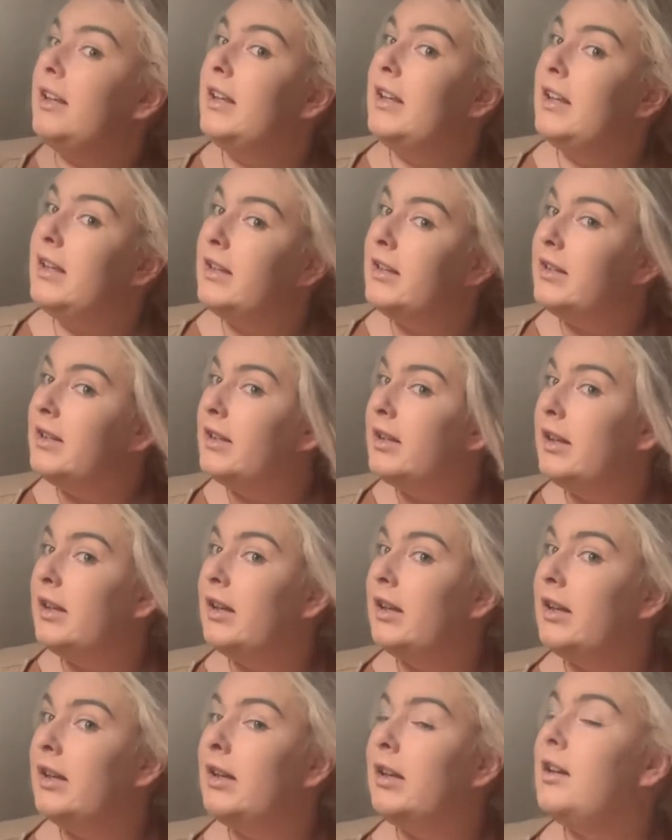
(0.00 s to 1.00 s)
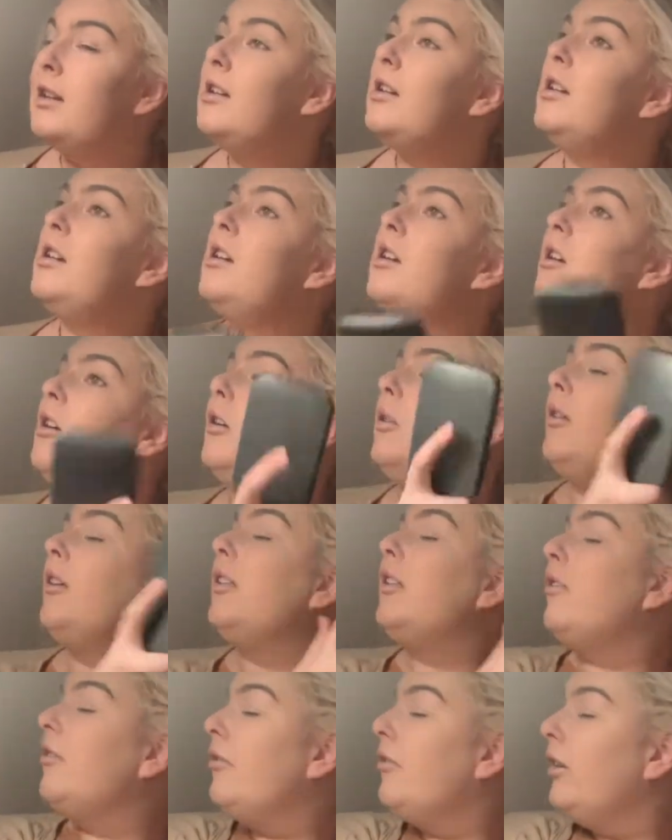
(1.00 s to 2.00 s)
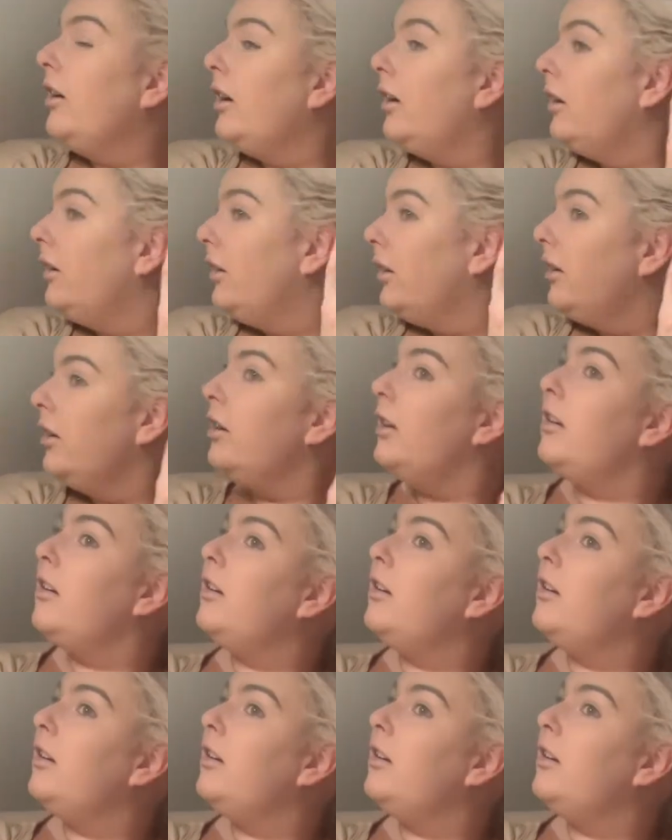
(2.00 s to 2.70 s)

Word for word: eat with a friend.